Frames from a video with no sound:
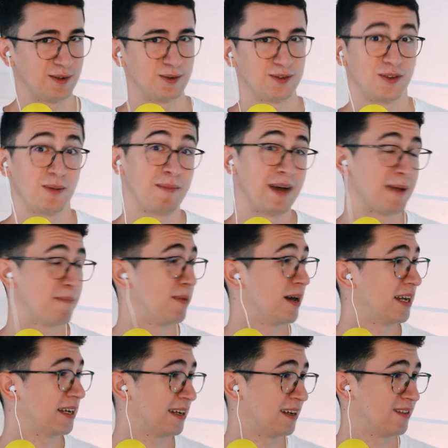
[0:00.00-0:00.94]
So my
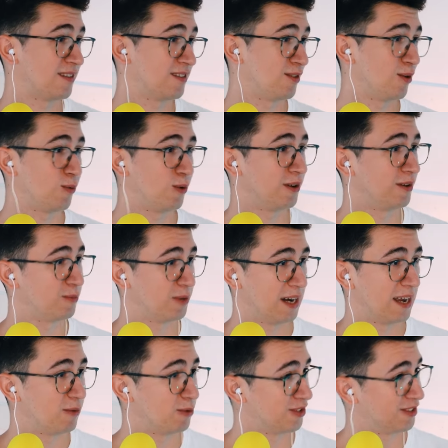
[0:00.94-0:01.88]
bike got
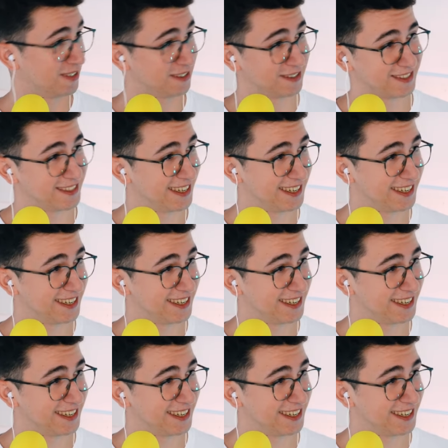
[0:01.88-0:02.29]
stolen when I was still